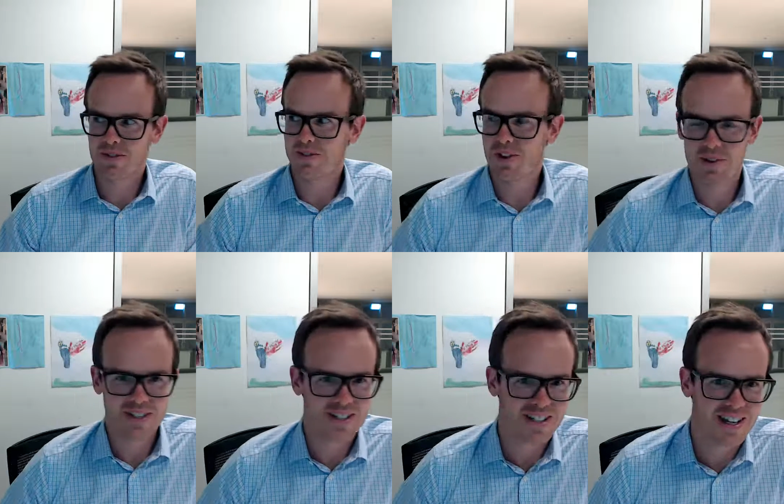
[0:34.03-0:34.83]
went
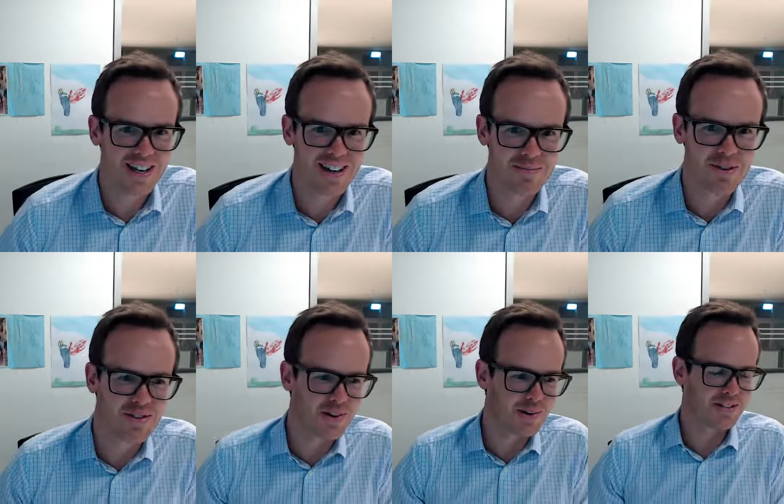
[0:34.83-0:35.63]
to sleep,
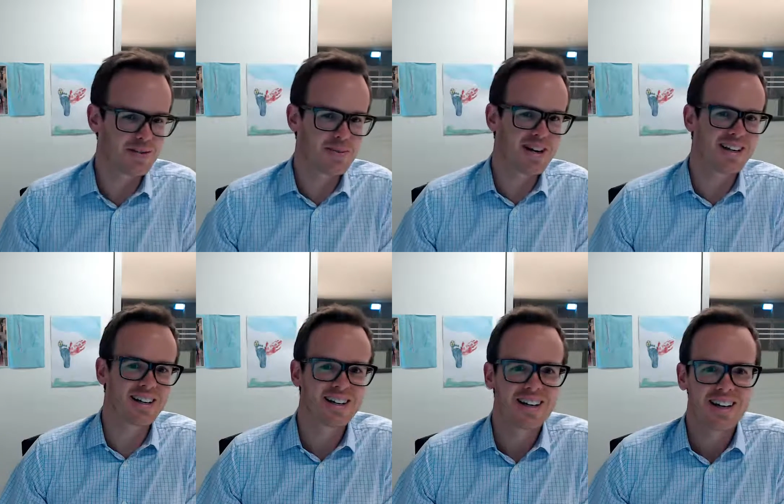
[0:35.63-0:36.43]
before I went off to bed,
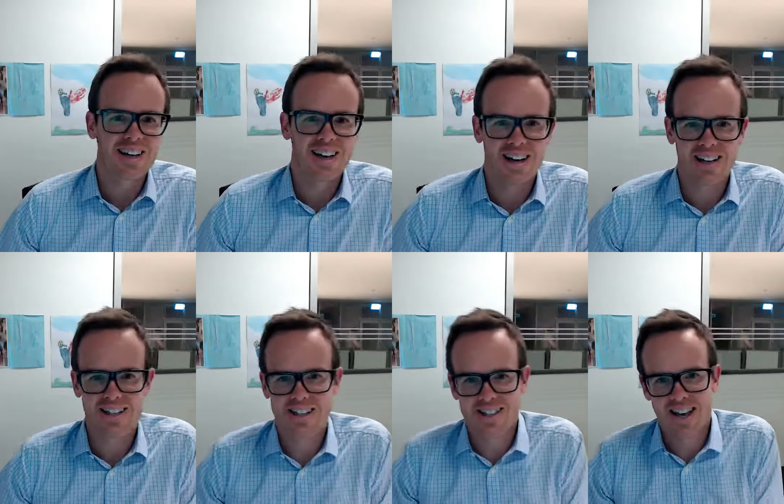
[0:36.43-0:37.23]

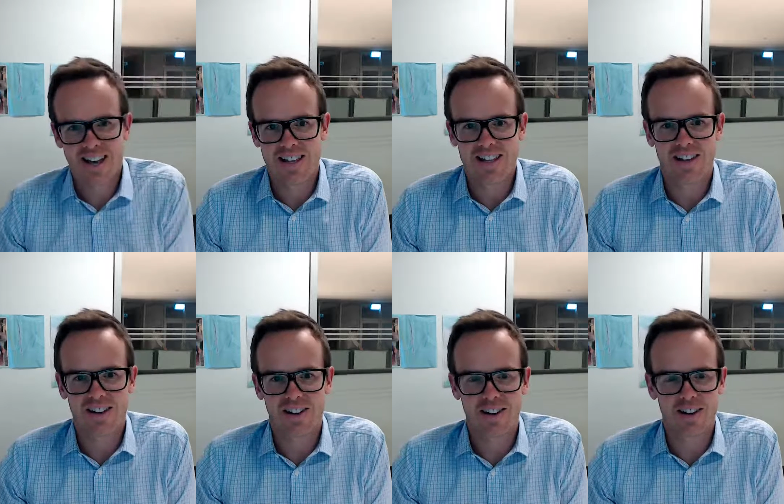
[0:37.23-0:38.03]
to say that
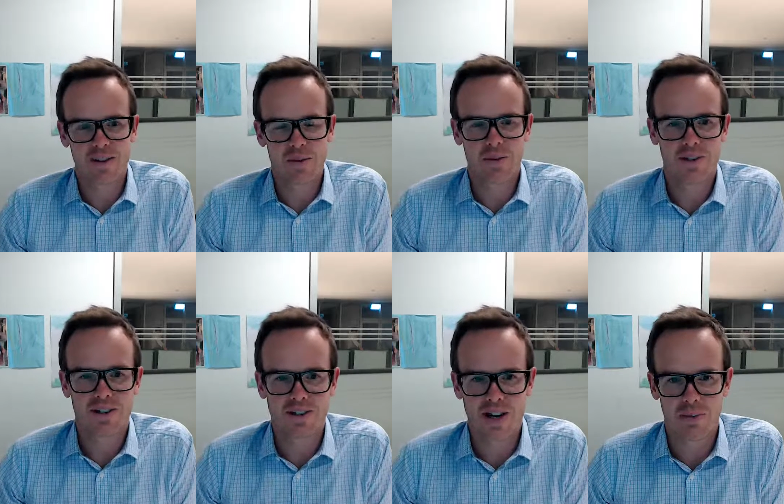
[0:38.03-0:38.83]
I
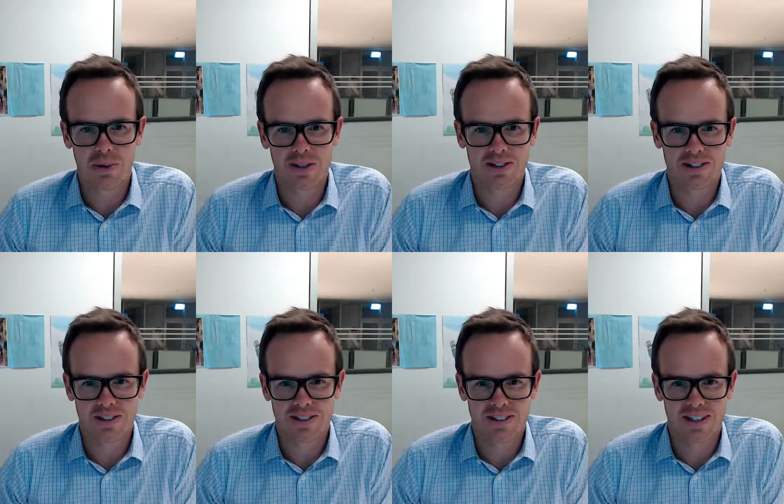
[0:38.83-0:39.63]
would jump
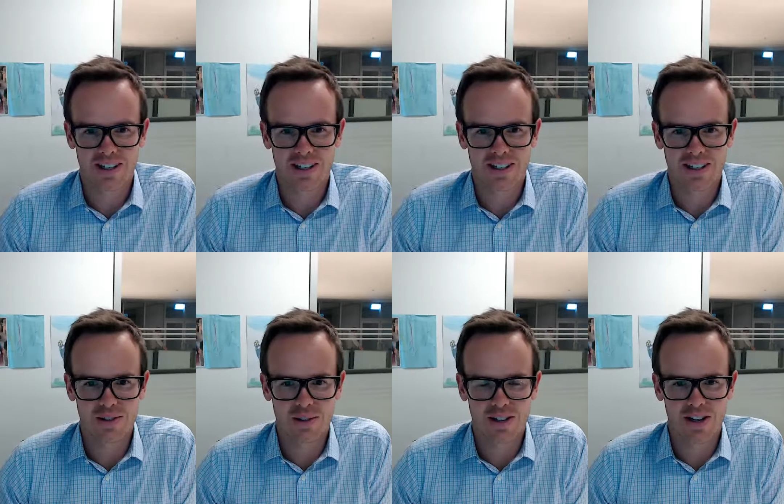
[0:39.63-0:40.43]
on and
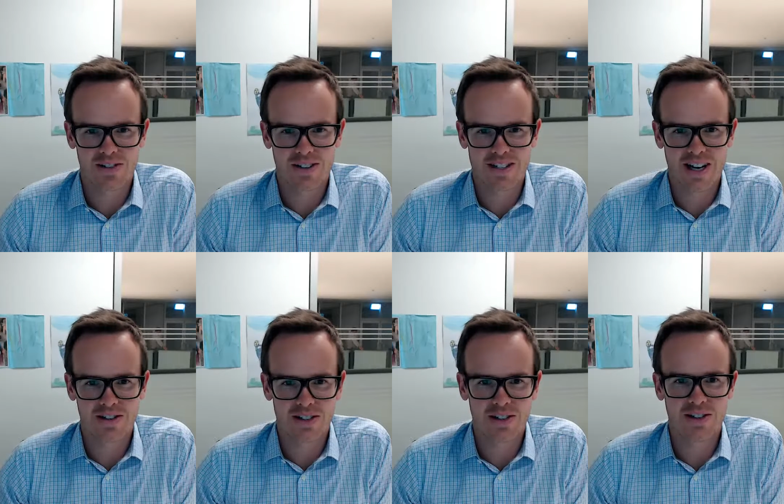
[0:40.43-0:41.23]
do a live this
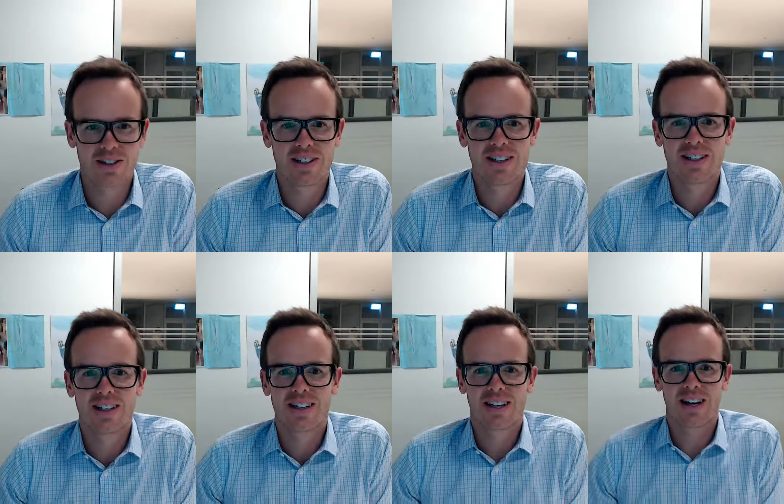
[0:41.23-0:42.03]
afternoon.
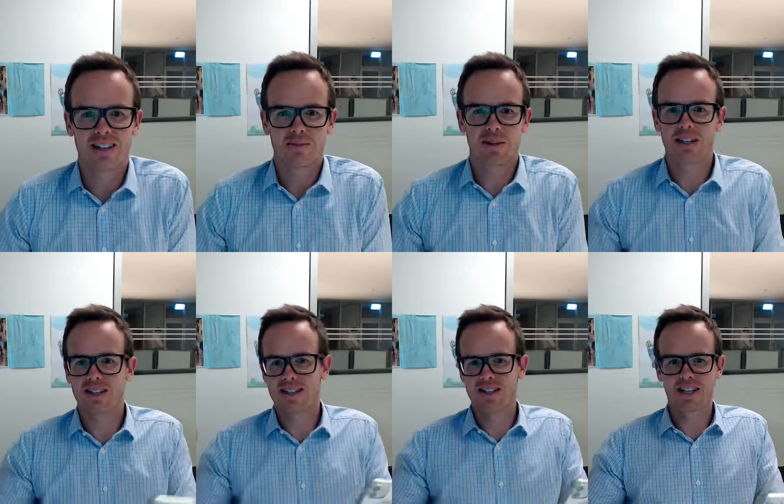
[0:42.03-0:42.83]
It's me
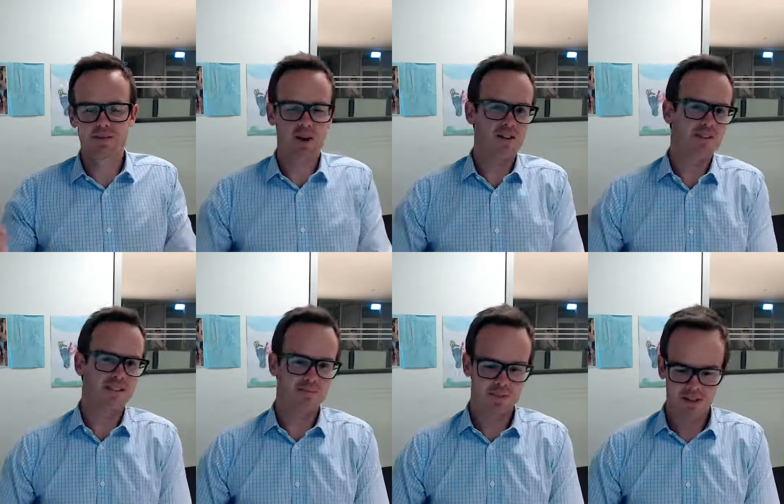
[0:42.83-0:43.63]
just sitting in my
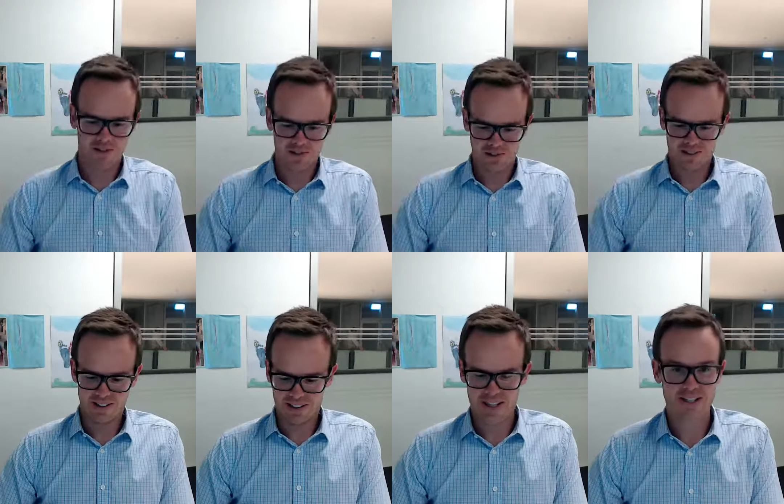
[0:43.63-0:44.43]
office, no
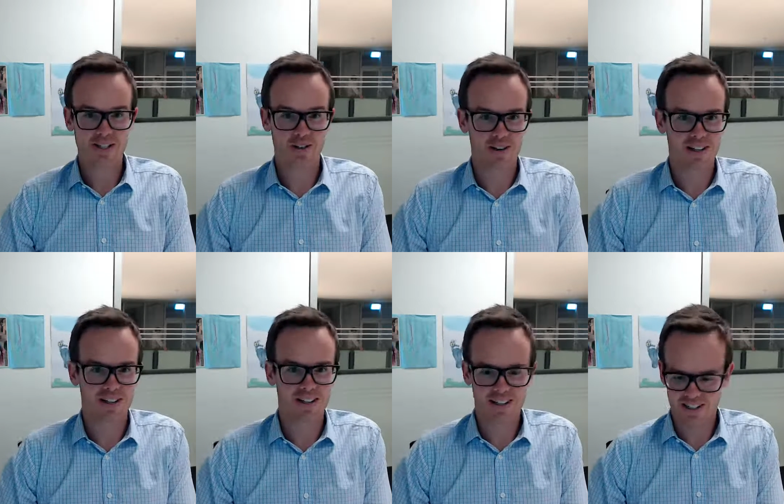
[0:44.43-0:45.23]
guests or
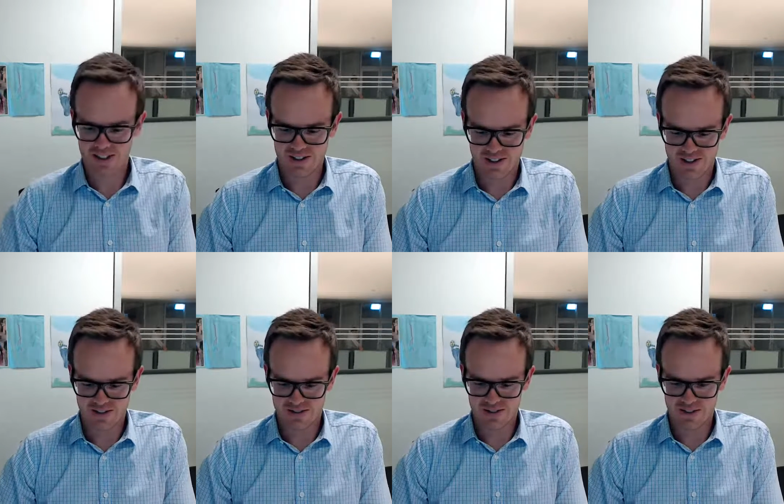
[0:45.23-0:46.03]
anything.
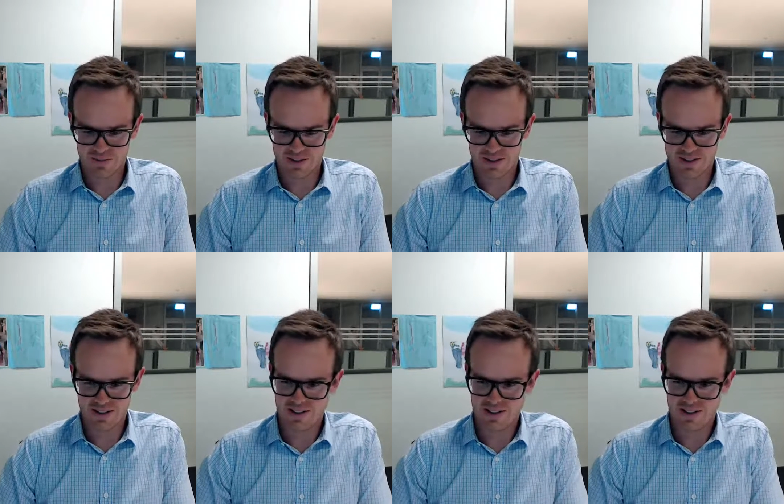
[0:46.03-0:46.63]
I've got my